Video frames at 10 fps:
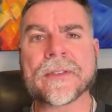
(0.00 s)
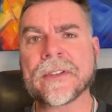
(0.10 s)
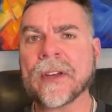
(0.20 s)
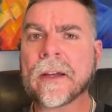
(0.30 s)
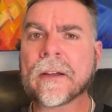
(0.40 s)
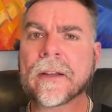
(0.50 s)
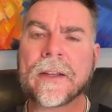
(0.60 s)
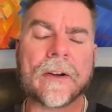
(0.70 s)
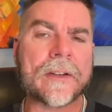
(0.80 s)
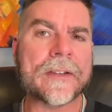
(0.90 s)
You take, you
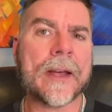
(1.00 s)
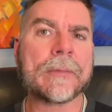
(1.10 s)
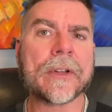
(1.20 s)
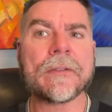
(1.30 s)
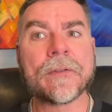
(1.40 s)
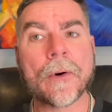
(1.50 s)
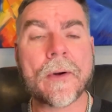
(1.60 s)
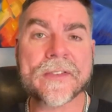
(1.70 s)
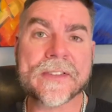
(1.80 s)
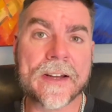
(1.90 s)
know, your tablet and four
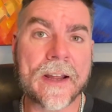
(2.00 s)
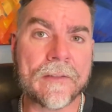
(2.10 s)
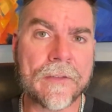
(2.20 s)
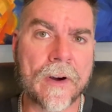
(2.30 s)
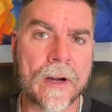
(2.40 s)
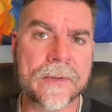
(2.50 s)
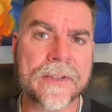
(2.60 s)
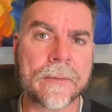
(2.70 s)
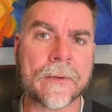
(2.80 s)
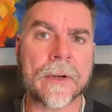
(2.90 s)
hours later have the fiber
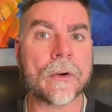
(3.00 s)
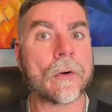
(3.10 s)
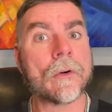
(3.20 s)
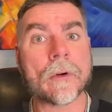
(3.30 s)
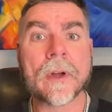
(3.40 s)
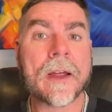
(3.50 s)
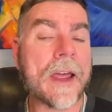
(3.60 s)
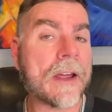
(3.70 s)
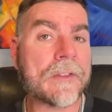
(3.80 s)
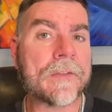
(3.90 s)
supplement, or
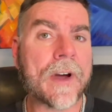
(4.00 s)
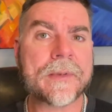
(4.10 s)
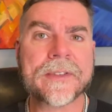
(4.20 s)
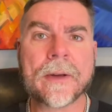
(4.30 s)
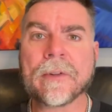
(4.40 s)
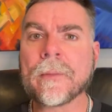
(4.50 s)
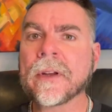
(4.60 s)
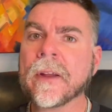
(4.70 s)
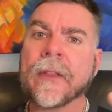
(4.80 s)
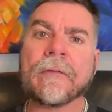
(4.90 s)
have your fiber supplement
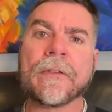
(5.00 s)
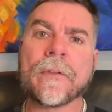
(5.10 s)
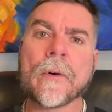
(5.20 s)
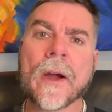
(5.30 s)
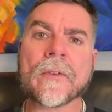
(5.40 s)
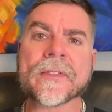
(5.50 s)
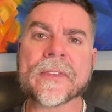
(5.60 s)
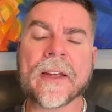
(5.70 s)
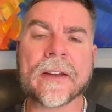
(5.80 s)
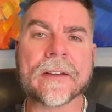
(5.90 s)
and then four hours
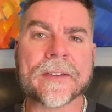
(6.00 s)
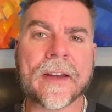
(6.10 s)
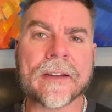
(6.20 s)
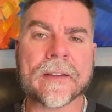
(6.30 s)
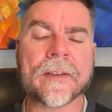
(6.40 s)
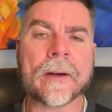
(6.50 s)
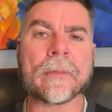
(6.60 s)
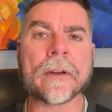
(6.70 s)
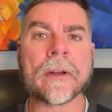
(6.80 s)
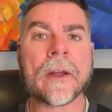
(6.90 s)
later take the tablet.